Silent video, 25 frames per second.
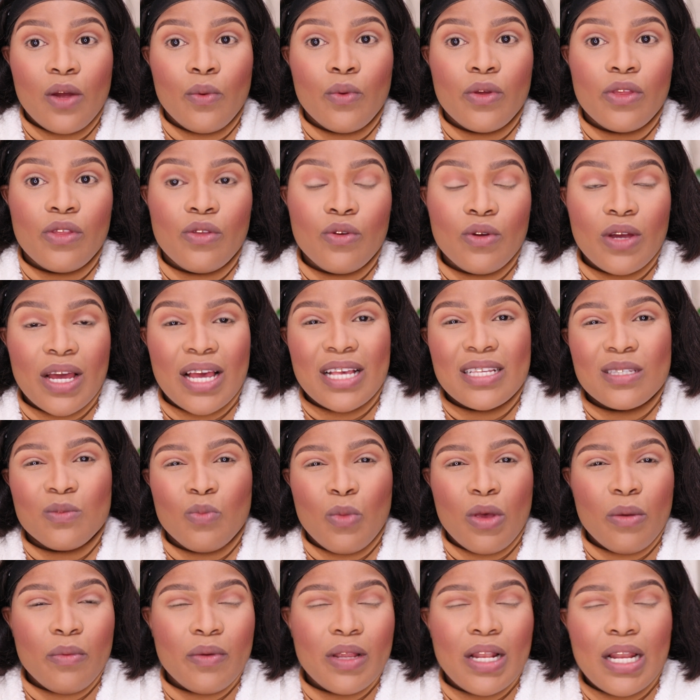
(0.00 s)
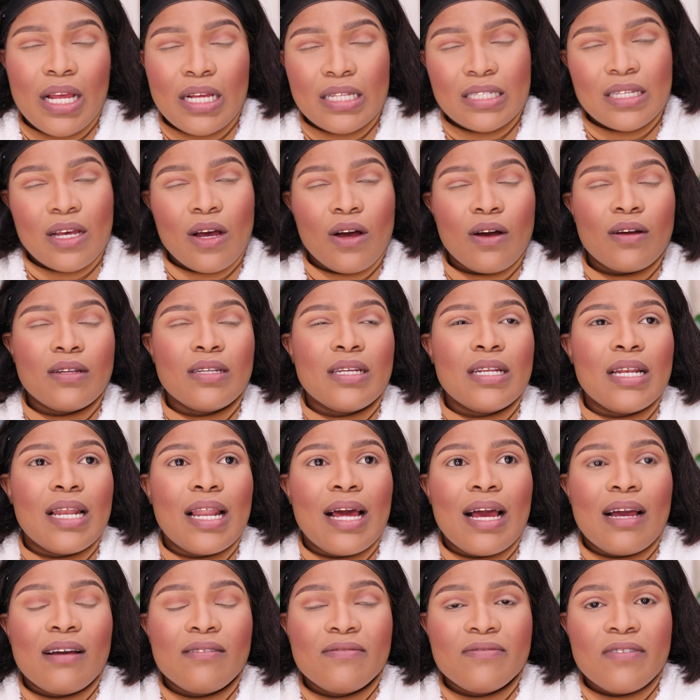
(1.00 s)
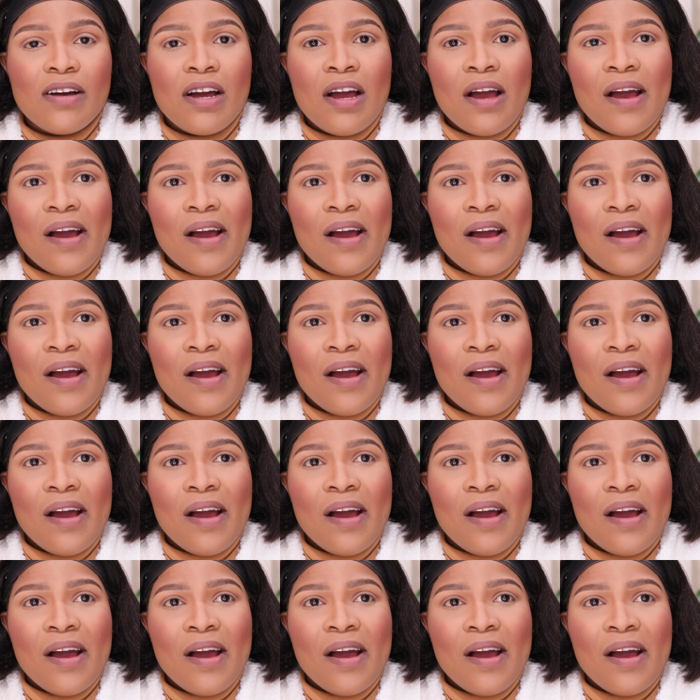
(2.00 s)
with you guys maybe later on in life.